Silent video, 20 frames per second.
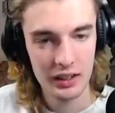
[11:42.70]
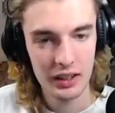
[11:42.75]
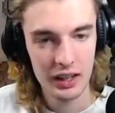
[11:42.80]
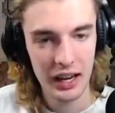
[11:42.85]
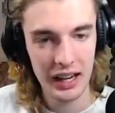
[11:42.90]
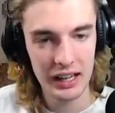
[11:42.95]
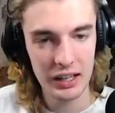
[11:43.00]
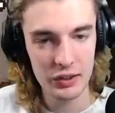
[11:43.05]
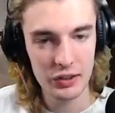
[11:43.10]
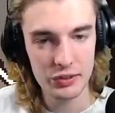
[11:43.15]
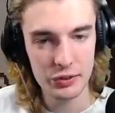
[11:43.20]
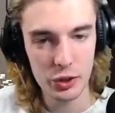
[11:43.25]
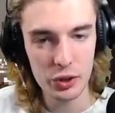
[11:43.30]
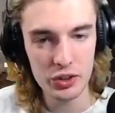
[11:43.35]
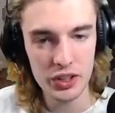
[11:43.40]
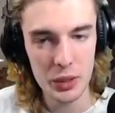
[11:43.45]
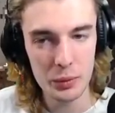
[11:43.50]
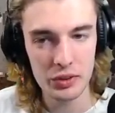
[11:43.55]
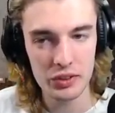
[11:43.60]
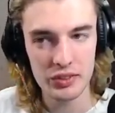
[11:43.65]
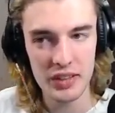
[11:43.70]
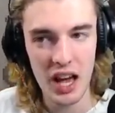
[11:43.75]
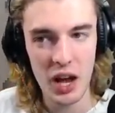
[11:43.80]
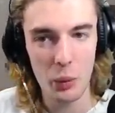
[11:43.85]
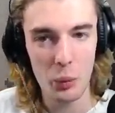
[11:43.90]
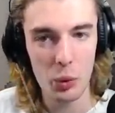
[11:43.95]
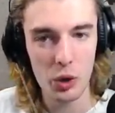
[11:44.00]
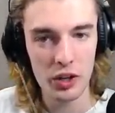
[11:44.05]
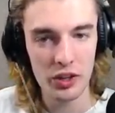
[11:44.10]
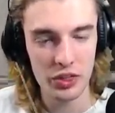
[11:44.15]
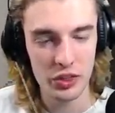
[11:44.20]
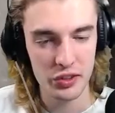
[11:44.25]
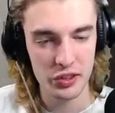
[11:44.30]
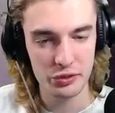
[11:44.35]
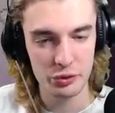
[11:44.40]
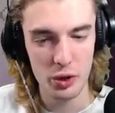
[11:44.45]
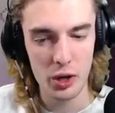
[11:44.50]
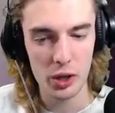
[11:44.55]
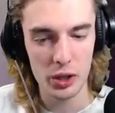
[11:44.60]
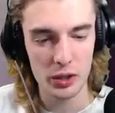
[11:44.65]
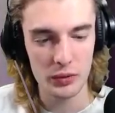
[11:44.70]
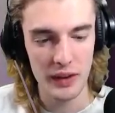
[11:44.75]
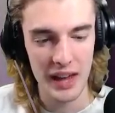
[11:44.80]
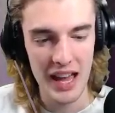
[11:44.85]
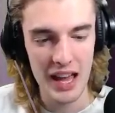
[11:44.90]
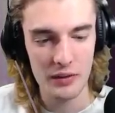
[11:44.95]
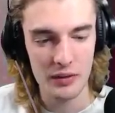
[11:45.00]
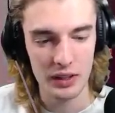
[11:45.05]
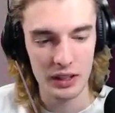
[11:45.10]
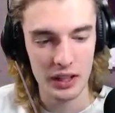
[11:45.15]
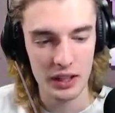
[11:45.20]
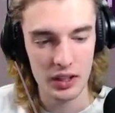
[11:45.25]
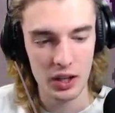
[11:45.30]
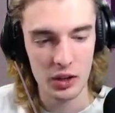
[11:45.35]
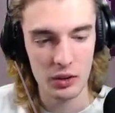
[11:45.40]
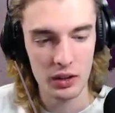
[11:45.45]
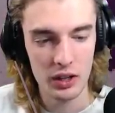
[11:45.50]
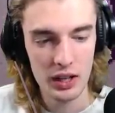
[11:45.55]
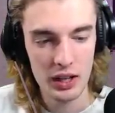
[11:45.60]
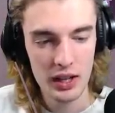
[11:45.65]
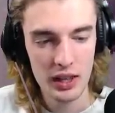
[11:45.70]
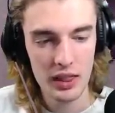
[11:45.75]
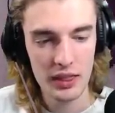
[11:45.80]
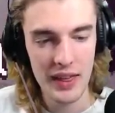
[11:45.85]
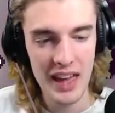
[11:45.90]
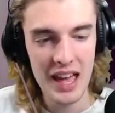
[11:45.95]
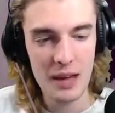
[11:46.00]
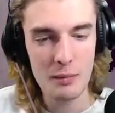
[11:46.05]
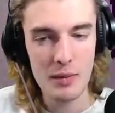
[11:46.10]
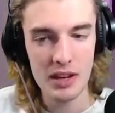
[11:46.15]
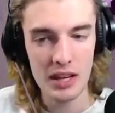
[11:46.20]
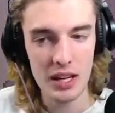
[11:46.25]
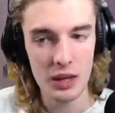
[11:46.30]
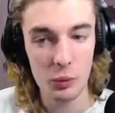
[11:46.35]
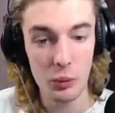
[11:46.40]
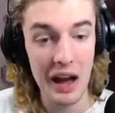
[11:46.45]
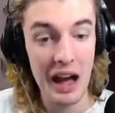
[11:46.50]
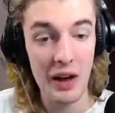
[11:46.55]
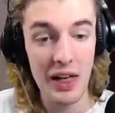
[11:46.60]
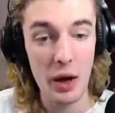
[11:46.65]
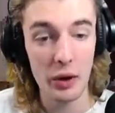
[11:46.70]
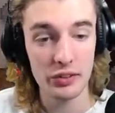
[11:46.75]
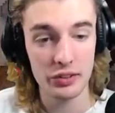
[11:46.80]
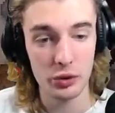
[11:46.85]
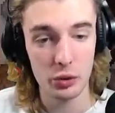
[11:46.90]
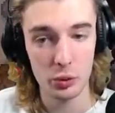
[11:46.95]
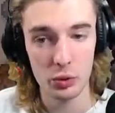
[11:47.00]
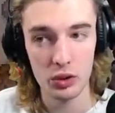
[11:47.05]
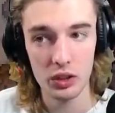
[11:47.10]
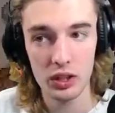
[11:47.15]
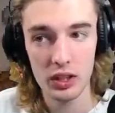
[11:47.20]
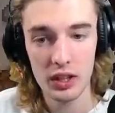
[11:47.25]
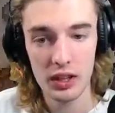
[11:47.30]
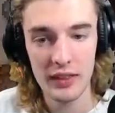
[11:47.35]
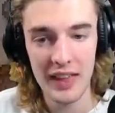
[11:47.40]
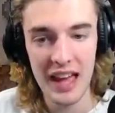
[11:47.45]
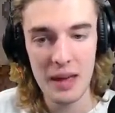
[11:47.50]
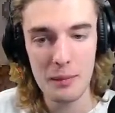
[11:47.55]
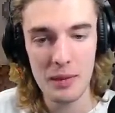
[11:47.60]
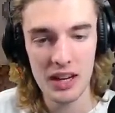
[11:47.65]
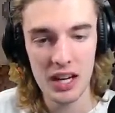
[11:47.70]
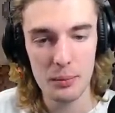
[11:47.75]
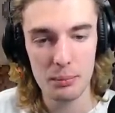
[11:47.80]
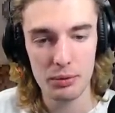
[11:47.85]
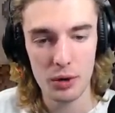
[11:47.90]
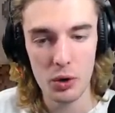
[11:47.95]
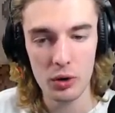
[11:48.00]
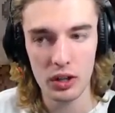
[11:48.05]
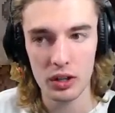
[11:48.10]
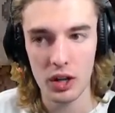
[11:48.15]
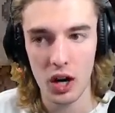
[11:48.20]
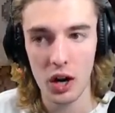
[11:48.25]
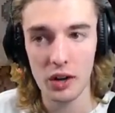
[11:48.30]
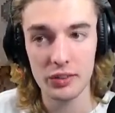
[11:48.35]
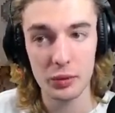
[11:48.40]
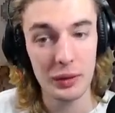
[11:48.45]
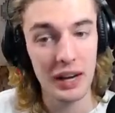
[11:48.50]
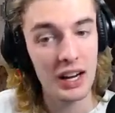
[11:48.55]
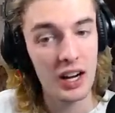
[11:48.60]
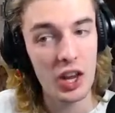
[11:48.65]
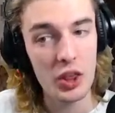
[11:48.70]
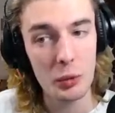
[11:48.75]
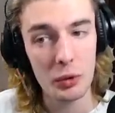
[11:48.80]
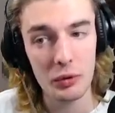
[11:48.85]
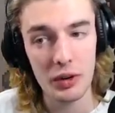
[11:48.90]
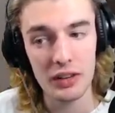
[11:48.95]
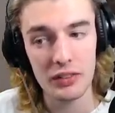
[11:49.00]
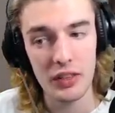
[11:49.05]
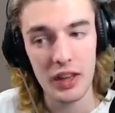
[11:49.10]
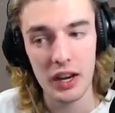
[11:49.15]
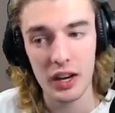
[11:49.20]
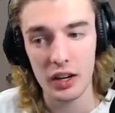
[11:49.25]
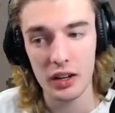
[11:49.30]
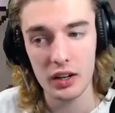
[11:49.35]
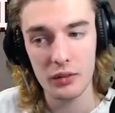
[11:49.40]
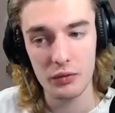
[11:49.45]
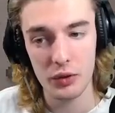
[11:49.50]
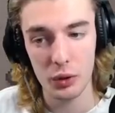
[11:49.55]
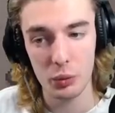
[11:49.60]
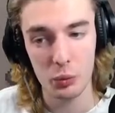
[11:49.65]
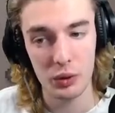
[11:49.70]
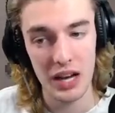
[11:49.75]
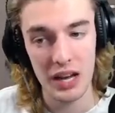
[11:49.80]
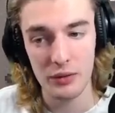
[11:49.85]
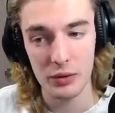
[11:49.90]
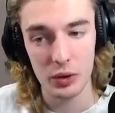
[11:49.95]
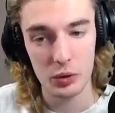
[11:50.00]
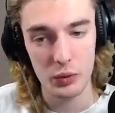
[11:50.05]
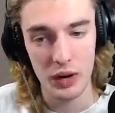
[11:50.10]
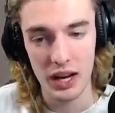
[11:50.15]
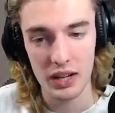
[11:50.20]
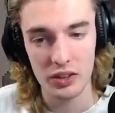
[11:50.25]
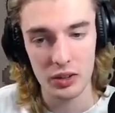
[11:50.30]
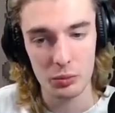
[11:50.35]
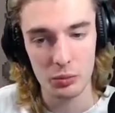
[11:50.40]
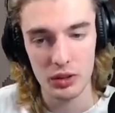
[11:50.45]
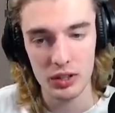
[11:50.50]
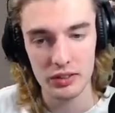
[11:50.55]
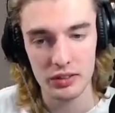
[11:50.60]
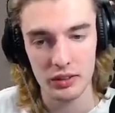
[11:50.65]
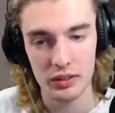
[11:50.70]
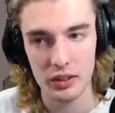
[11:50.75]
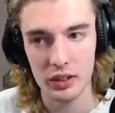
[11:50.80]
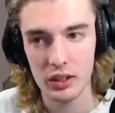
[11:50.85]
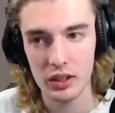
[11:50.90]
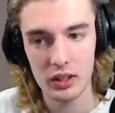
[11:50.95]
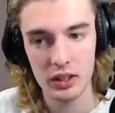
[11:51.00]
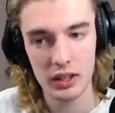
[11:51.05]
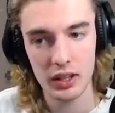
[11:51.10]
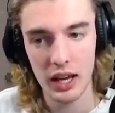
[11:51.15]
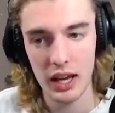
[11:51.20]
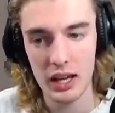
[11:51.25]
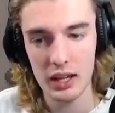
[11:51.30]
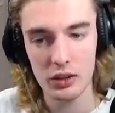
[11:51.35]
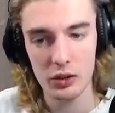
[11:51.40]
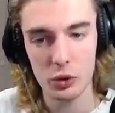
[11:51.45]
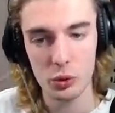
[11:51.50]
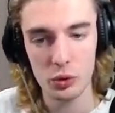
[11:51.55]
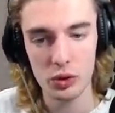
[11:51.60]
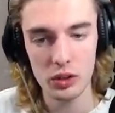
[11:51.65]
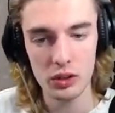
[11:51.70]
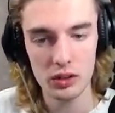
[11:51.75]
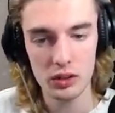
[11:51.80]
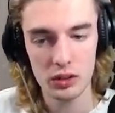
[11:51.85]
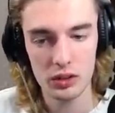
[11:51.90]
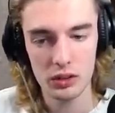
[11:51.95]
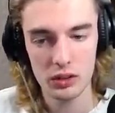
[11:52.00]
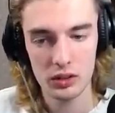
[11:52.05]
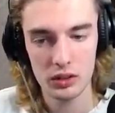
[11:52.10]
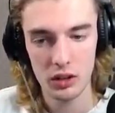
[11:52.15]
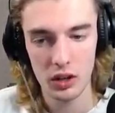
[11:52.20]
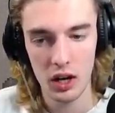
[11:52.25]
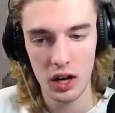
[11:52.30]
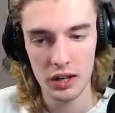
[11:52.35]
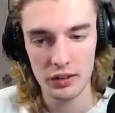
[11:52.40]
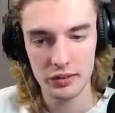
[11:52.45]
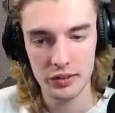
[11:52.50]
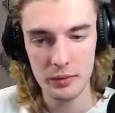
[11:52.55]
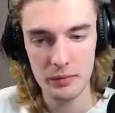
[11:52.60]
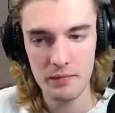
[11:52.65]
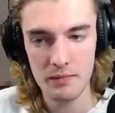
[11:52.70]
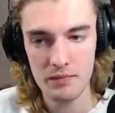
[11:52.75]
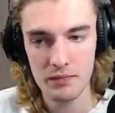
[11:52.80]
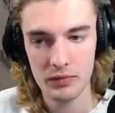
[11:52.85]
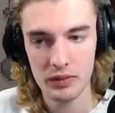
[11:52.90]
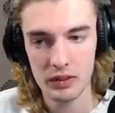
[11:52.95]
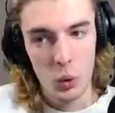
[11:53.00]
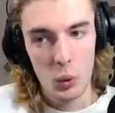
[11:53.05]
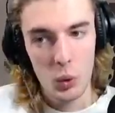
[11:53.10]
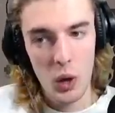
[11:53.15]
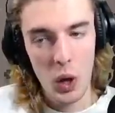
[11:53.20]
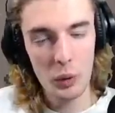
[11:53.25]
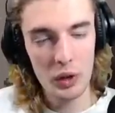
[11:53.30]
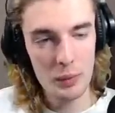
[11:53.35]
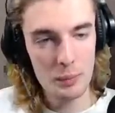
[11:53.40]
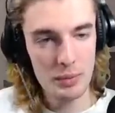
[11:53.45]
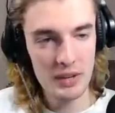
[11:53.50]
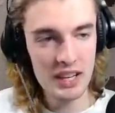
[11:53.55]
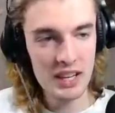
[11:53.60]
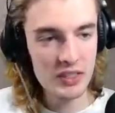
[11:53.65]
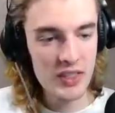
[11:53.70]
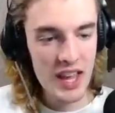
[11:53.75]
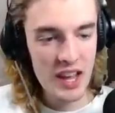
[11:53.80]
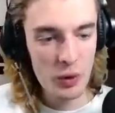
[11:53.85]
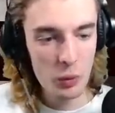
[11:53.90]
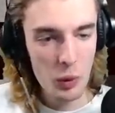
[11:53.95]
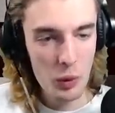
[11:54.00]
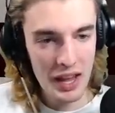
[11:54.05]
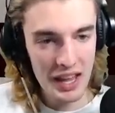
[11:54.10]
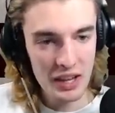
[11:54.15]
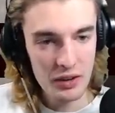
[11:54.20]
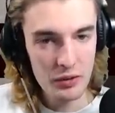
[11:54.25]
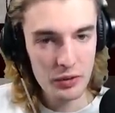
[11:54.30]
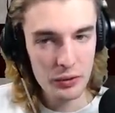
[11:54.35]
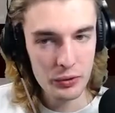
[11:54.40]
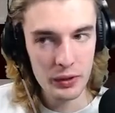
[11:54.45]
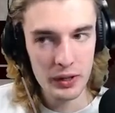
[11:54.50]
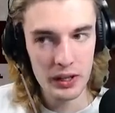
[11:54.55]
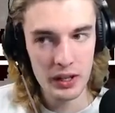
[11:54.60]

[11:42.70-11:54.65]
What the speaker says: And it certainly was not worth the struggle of having, you know, that many. Wow, that was cool. That many broken hearts. We got another one right there for whatever random reason. Okay, cool. Awesome. Well, we beat that wave.